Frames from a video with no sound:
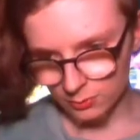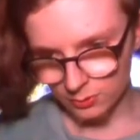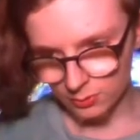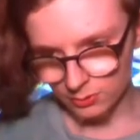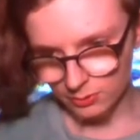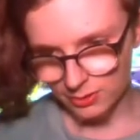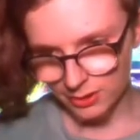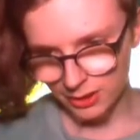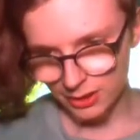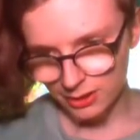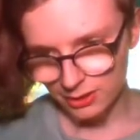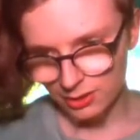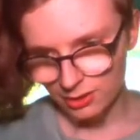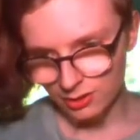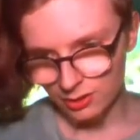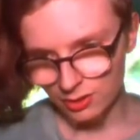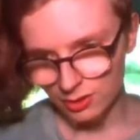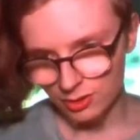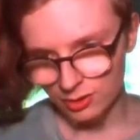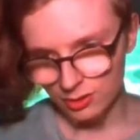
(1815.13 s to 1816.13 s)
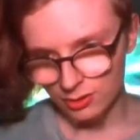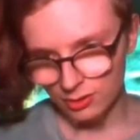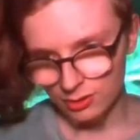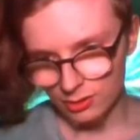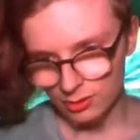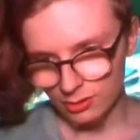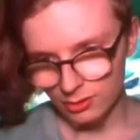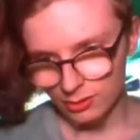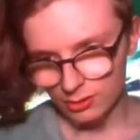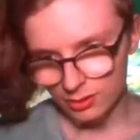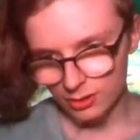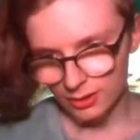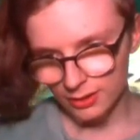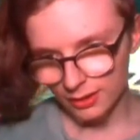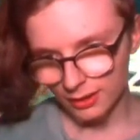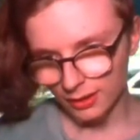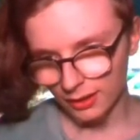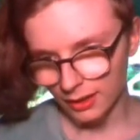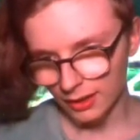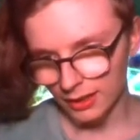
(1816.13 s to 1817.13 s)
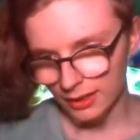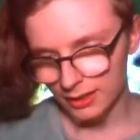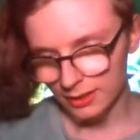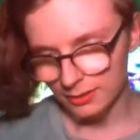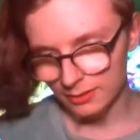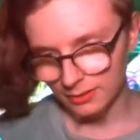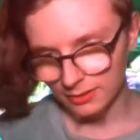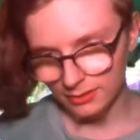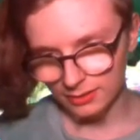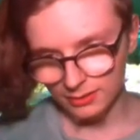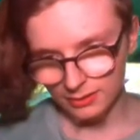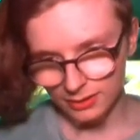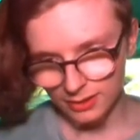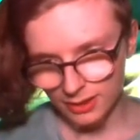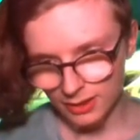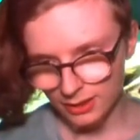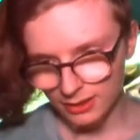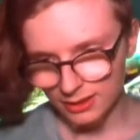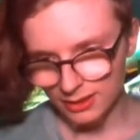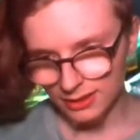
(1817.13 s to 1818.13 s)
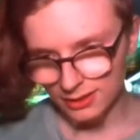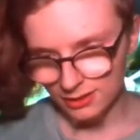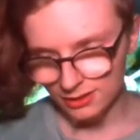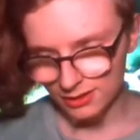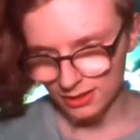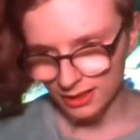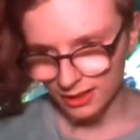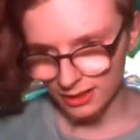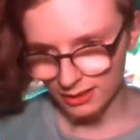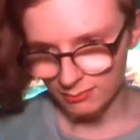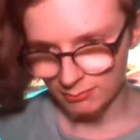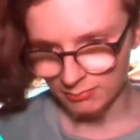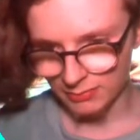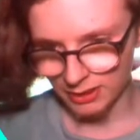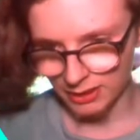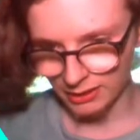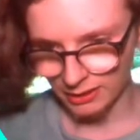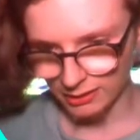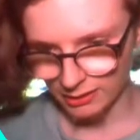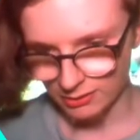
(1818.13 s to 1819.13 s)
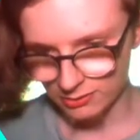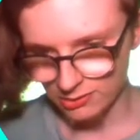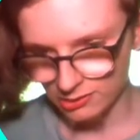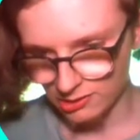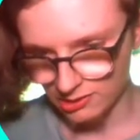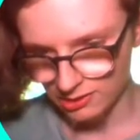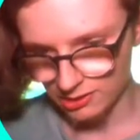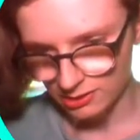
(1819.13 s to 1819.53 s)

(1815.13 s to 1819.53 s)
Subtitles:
rules, I could just hide it. Can't I just hide in my house?